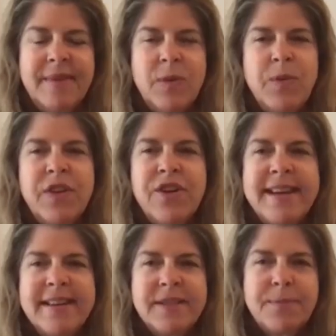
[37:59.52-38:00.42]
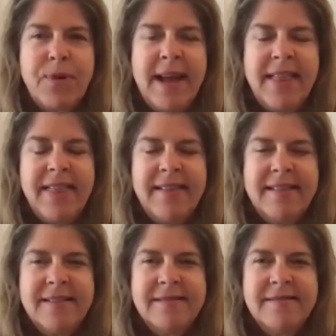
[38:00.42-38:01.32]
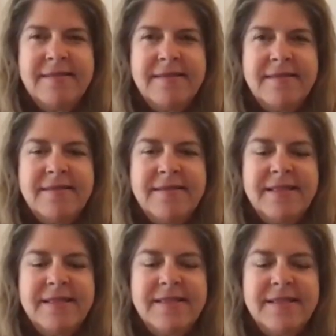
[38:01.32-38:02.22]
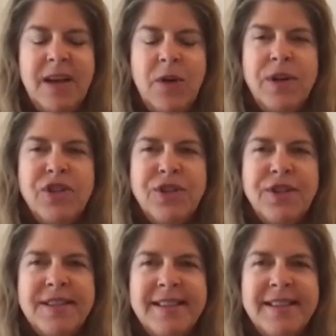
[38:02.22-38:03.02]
And with our next breath, I want you to